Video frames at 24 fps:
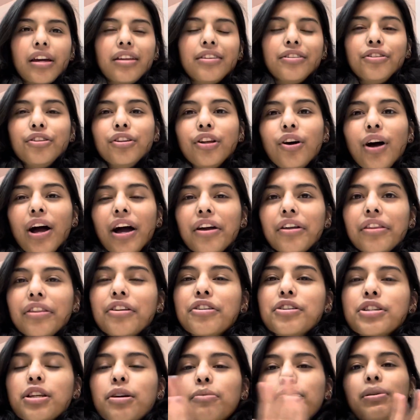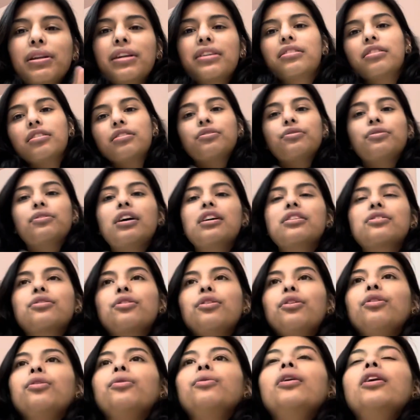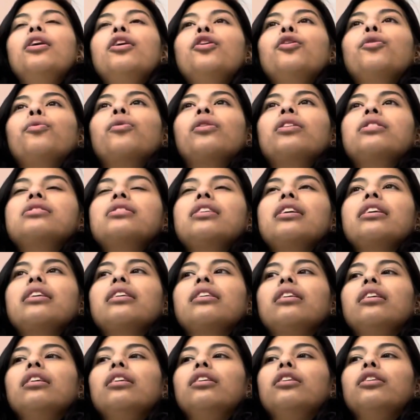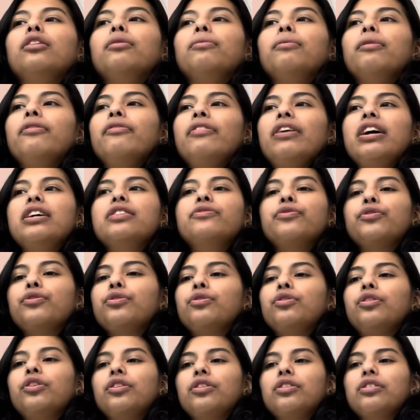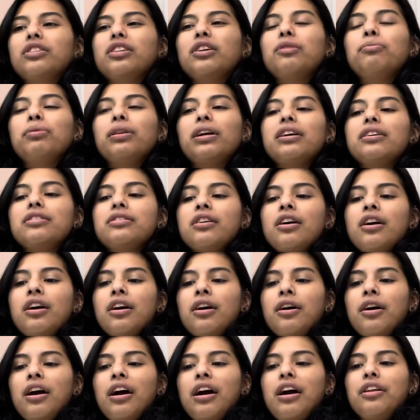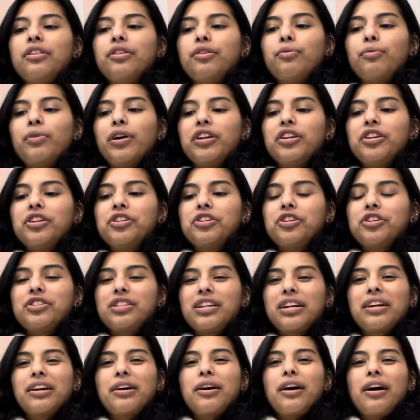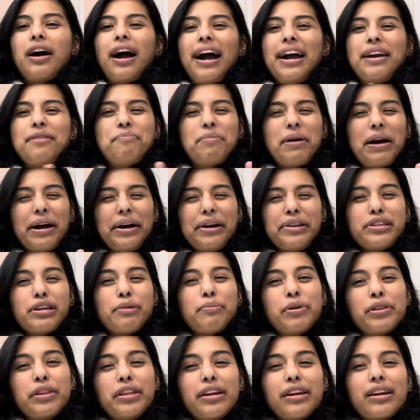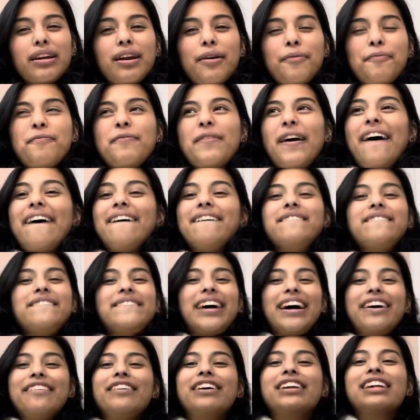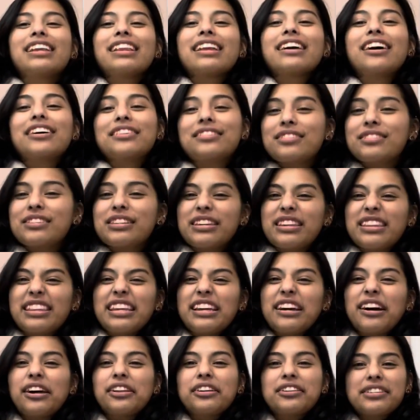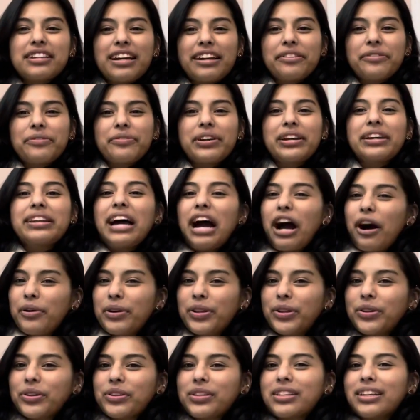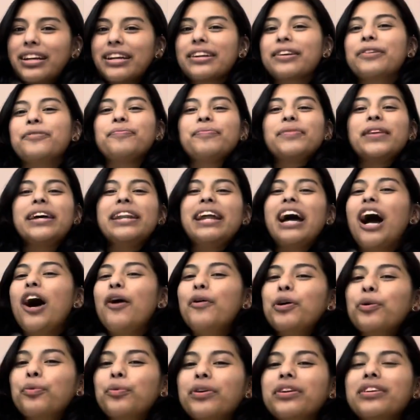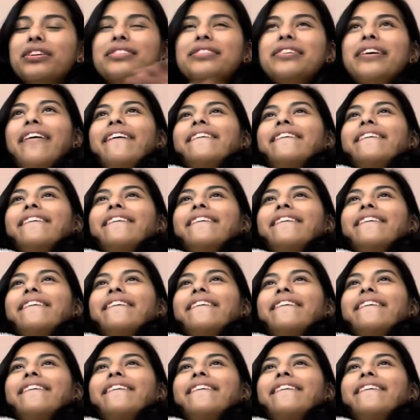You know how there's some places you guys go where it's like a fast food or someplace and the register is like an iPad type of thing? I finally got to see the other side of it and how it looks like and how it works.